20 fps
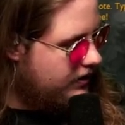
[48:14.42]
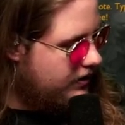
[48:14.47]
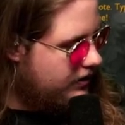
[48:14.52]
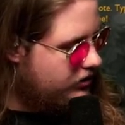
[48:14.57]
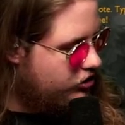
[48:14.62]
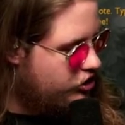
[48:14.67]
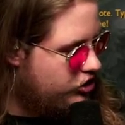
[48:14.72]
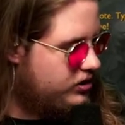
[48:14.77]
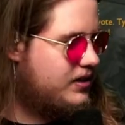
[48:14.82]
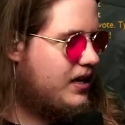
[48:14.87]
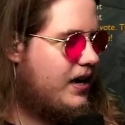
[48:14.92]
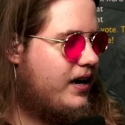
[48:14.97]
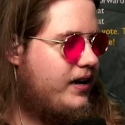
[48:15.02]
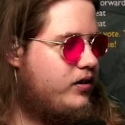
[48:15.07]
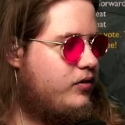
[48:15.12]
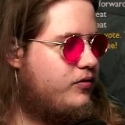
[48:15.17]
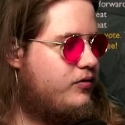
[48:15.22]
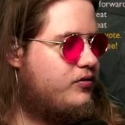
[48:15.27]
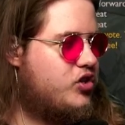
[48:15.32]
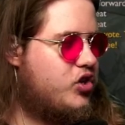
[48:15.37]
Just kind
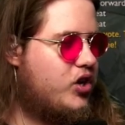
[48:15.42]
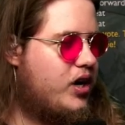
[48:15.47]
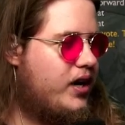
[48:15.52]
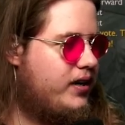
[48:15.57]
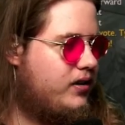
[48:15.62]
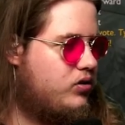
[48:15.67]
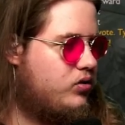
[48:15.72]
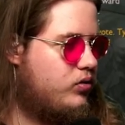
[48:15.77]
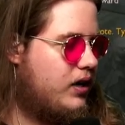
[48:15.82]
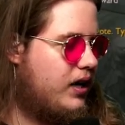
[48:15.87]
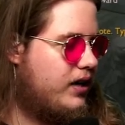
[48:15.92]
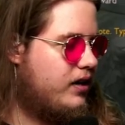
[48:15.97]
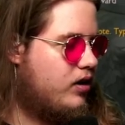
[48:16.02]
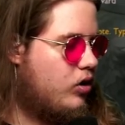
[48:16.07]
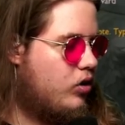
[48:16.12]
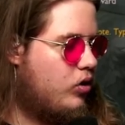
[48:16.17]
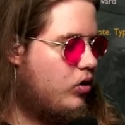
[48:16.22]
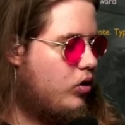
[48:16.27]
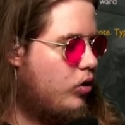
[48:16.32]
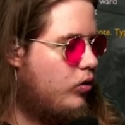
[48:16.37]
of trying to like
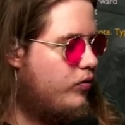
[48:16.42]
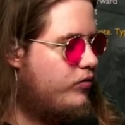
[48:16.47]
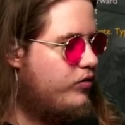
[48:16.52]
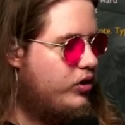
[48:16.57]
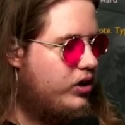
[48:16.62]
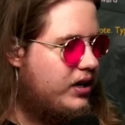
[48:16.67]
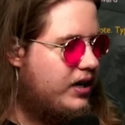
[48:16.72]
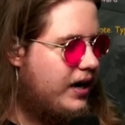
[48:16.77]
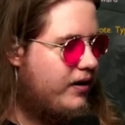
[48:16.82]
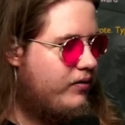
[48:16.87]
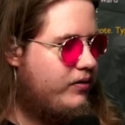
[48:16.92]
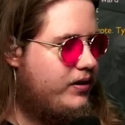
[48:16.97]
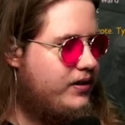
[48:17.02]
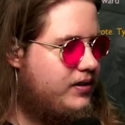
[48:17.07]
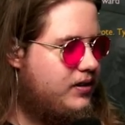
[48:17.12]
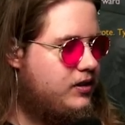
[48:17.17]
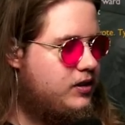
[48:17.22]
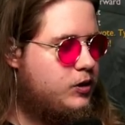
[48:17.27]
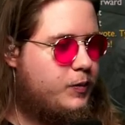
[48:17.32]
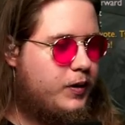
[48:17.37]
over carry
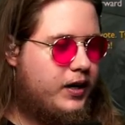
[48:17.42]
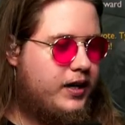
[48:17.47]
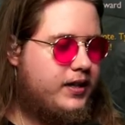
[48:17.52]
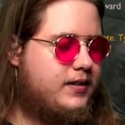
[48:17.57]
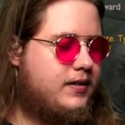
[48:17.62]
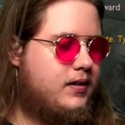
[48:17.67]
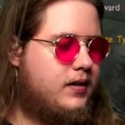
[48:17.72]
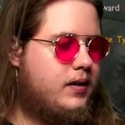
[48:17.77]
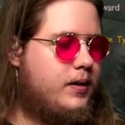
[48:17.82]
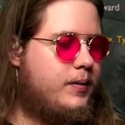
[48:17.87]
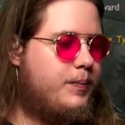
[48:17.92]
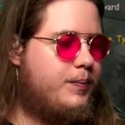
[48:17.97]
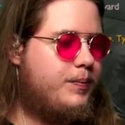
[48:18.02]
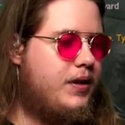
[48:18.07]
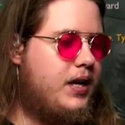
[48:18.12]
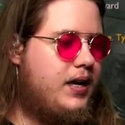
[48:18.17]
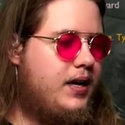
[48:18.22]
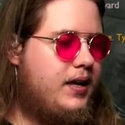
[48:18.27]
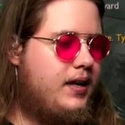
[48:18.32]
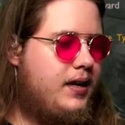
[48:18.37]
this, but
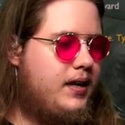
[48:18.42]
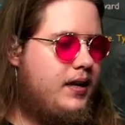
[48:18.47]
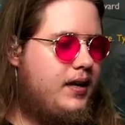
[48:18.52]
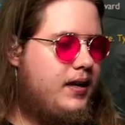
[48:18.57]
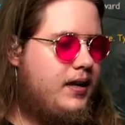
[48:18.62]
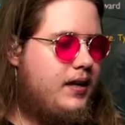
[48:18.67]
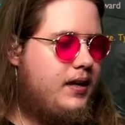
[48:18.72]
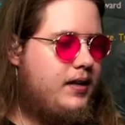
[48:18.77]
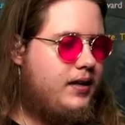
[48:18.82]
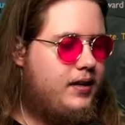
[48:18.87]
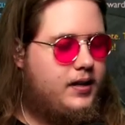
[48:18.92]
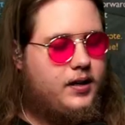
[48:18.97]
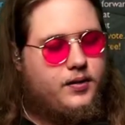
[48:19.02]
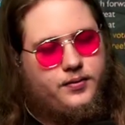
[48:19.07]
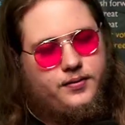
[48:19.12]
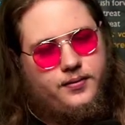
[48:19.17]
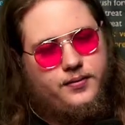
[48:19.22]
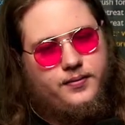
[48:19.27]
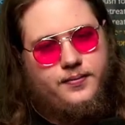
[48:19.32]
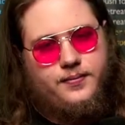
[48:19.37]
you know,
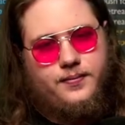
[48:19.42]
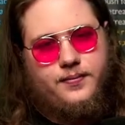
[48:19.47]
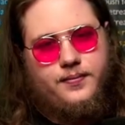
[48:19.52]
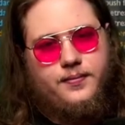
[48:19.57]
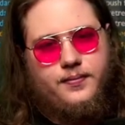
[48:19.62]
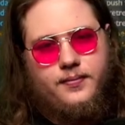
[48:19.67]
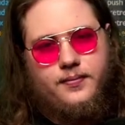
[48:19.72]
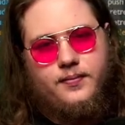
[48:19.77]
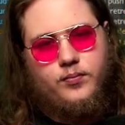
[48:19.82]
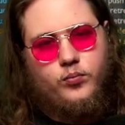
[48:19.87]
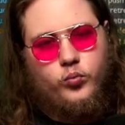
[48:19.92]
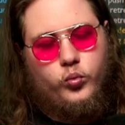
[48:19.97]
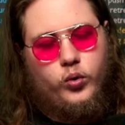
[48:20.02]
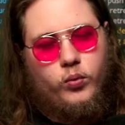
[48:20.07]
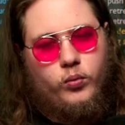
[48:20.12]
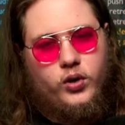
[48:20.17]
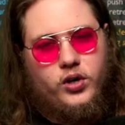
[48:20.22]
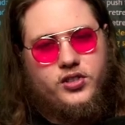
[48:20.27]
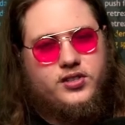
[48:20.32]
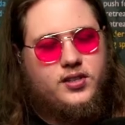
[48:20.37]

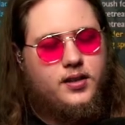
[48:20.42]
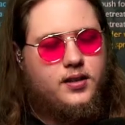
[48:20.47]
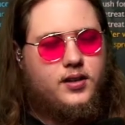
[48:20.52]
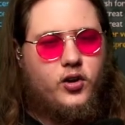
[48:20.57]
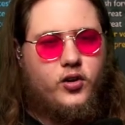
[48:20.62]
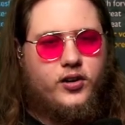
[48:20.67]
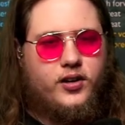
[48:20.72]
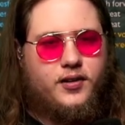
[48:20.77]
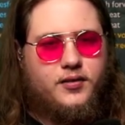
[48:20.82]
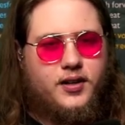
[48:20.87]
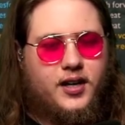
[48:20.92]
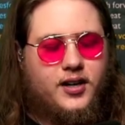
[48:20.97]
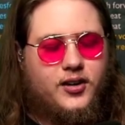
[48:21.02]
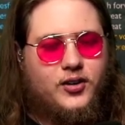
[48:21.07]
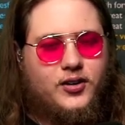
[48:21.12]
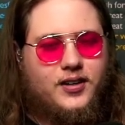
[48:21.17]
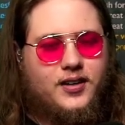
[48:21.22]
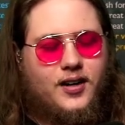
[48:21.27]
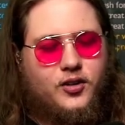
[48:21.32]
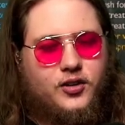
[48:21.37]
we're still learning
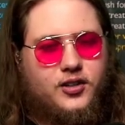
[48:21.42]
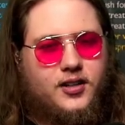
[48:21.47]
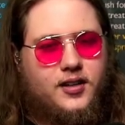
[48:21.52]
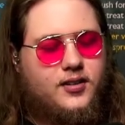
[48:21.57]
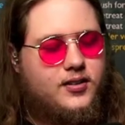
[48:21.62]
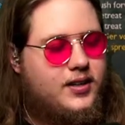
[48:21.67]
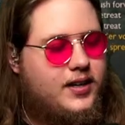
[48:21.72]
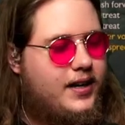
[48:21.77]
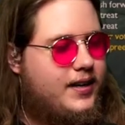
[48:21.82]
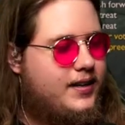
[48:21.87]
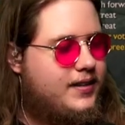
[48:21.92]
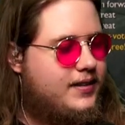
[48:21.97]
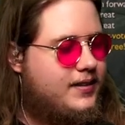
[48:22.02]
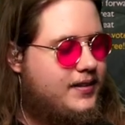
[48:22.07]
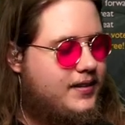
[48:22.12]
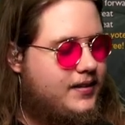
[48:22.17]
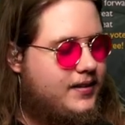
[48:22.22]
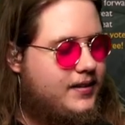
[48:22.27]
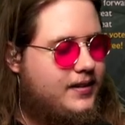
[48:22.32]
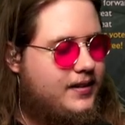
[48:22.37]
VIEGO out here, and
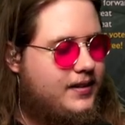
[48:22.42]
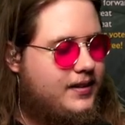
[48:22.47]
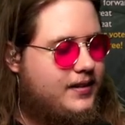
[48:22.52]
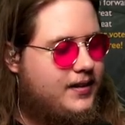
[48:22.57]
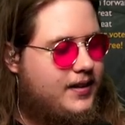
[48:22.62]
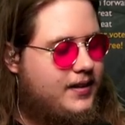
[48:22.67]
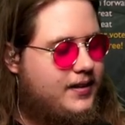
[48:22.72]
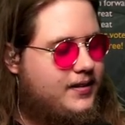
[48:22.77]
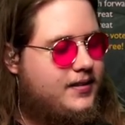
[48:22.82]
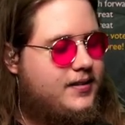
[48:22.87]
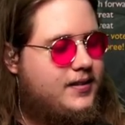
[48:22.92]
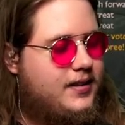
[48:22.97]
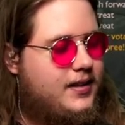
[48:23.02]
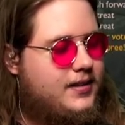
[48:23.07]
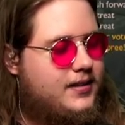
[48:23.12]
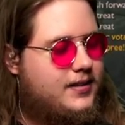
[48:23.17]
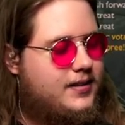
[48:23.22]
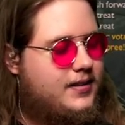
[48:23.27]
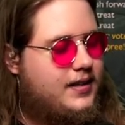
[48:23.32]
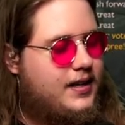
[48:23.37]

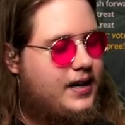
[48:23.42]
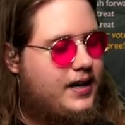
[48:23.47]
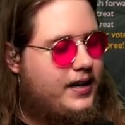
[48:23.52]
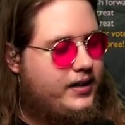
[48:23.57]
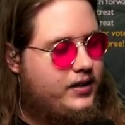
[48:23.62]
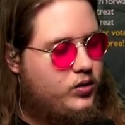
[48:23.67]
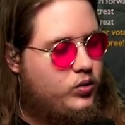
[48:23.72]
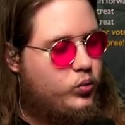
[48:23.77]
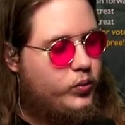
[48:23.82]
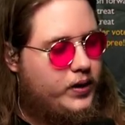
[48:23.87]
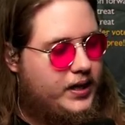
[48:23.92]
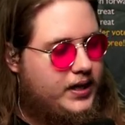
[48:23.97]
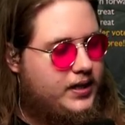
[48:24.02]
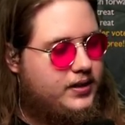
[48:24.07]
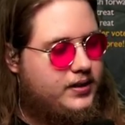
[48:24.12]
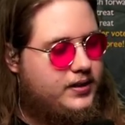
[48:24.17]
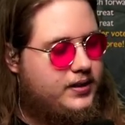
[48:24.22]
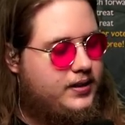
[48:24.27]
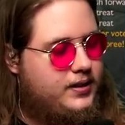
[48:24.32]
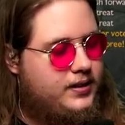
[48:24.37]
it's kind of
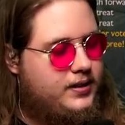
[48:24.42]
weird